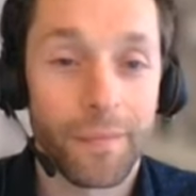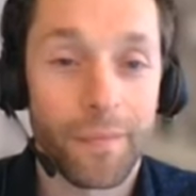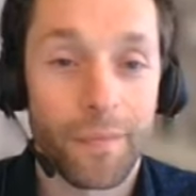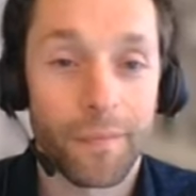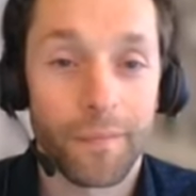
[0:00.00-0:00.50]

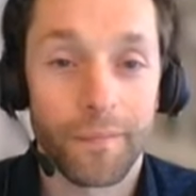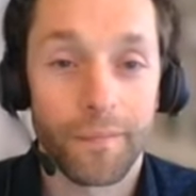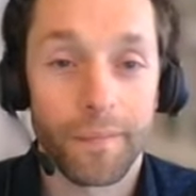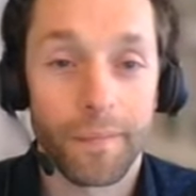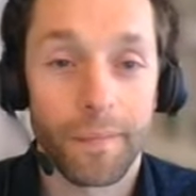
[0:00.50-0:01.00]

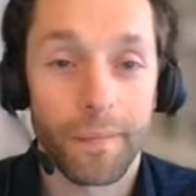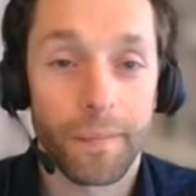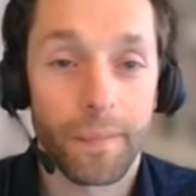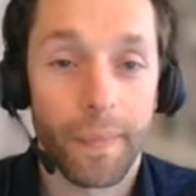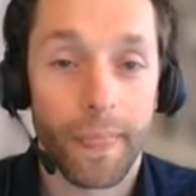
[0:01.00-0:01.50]

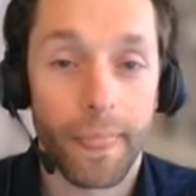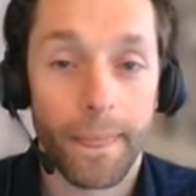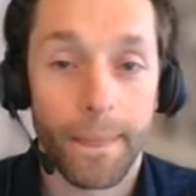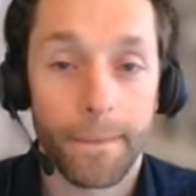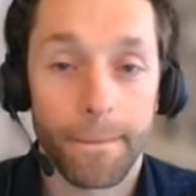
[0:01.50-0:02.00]

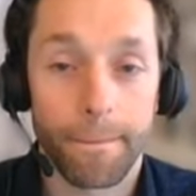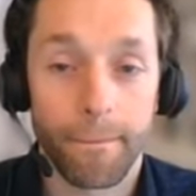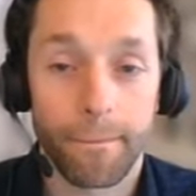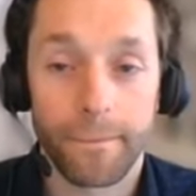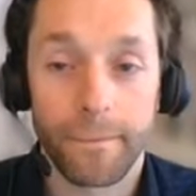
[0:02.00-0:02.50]

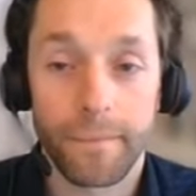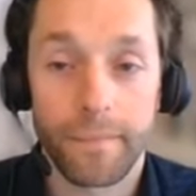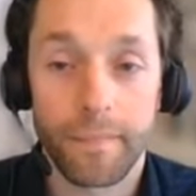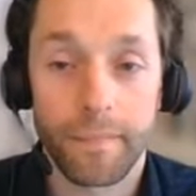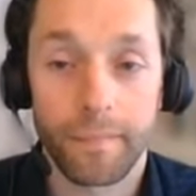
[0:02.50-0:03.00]

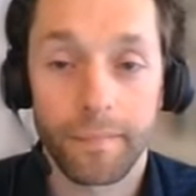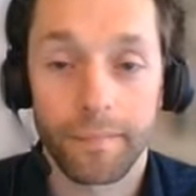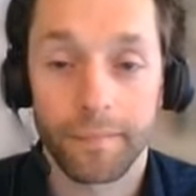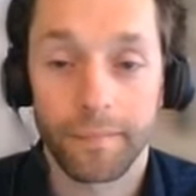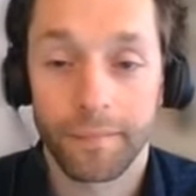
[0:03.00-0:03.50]

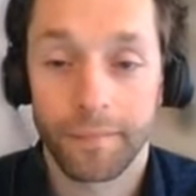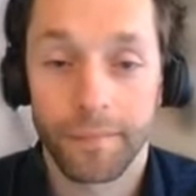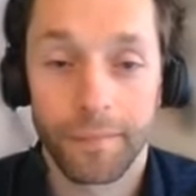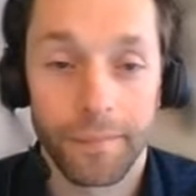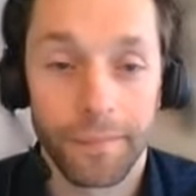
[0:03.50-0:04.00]

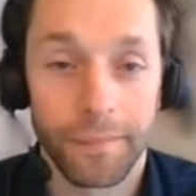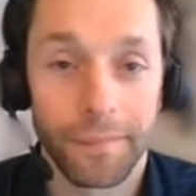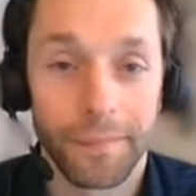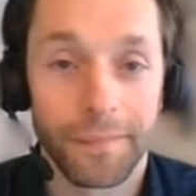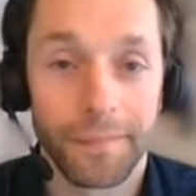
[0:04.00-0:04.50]

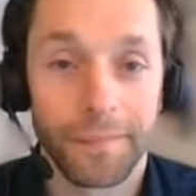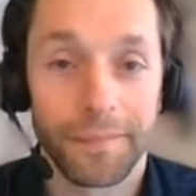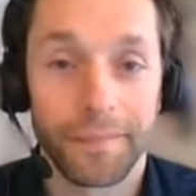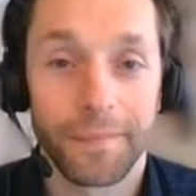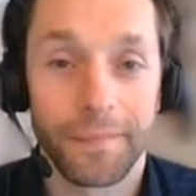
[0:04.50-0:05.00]

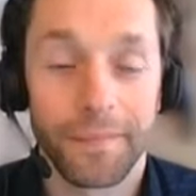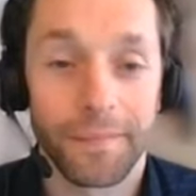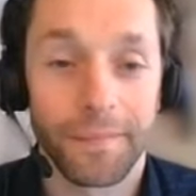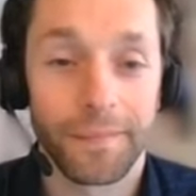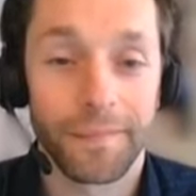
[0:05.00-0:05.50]

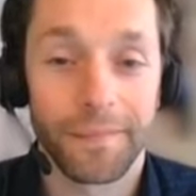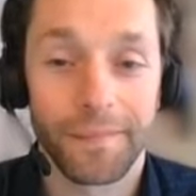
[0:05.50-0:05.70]
No words are spoken by the person on screen.